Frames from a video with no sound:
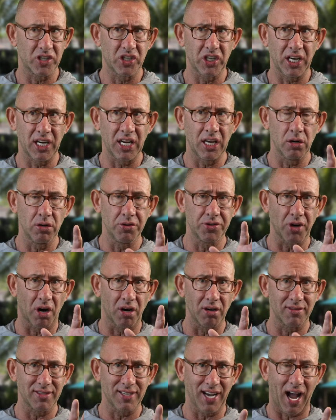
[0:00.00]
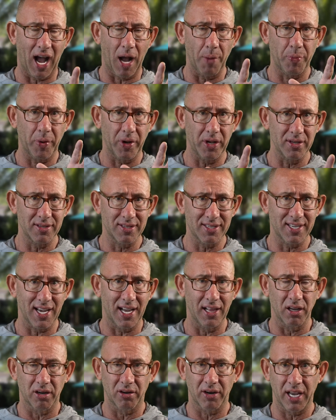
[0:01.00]
Ficini, who's our top
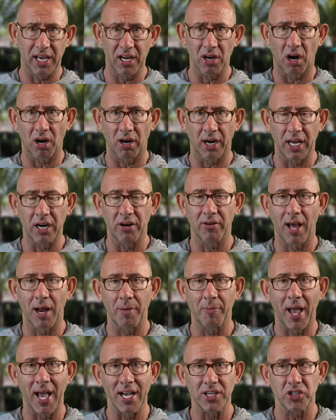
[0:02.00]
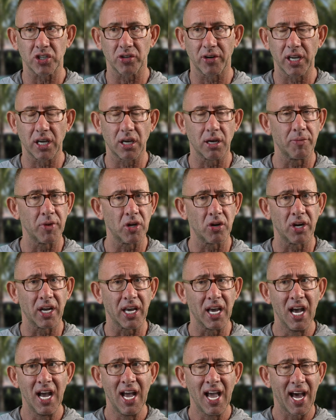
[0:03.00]
seller in our Internet Mastery
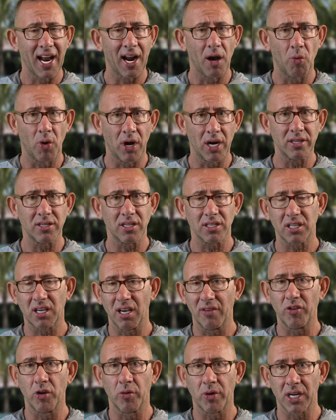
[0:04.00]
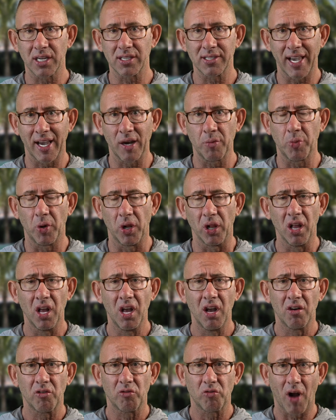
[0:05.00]
community. And I want to just give you an example.
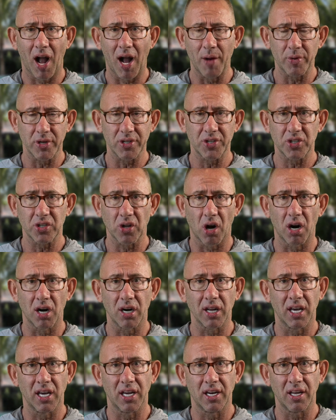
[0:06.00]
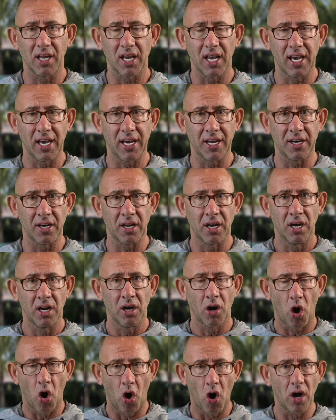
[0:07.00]
Robert started in
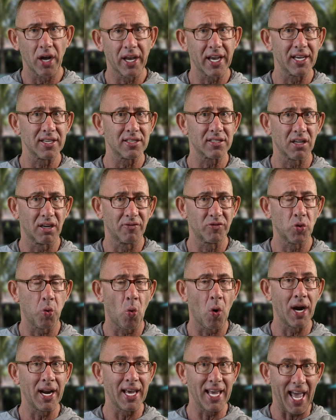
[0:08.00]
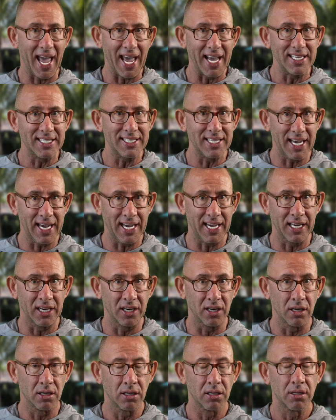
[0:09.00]
August of
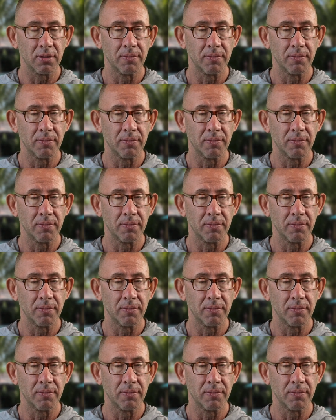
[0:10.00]
2018.